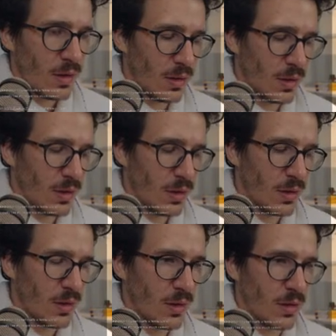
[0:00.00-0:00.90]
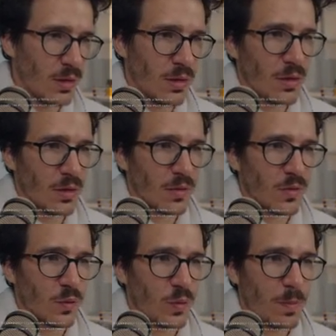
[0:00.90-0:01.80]
And then
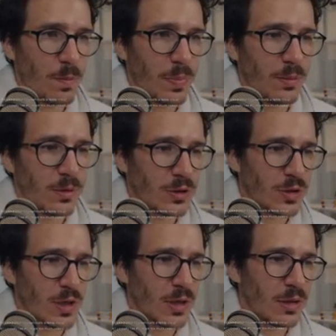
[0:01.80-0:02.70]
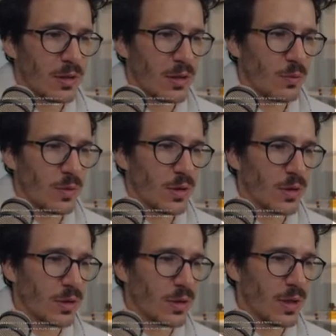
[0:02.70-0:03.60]
so we publish that, then we
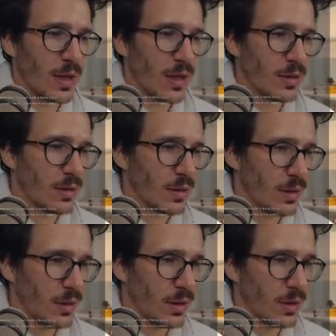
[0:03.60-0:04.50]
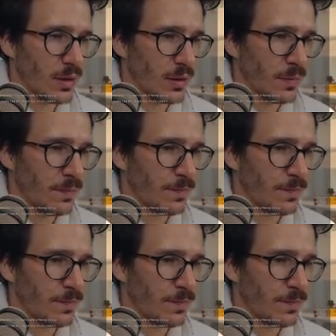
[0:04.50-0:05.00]
yarn add it here,